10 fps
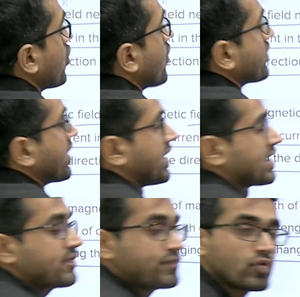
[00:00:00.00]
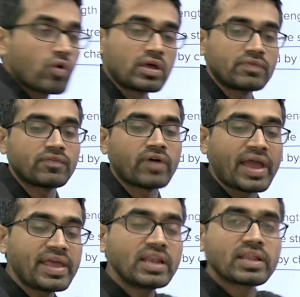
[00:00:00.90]
of current. If the
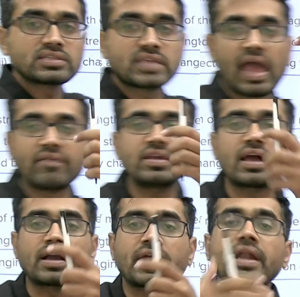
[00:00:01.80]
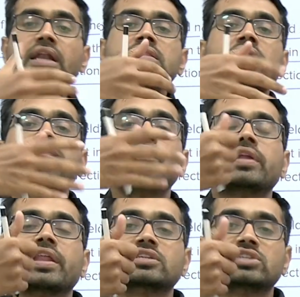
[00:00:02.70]
wire is having a current in the upward
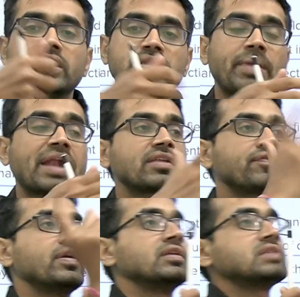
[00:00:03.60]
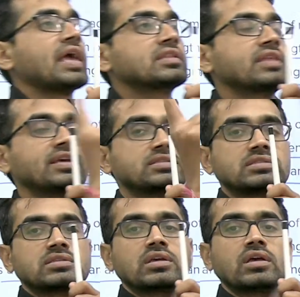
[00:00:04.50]
direction, the magnetic field is like
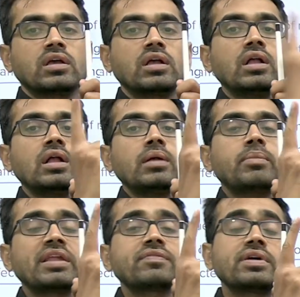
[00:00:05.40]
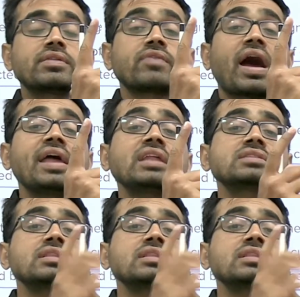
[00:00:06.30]
this. But if the wire is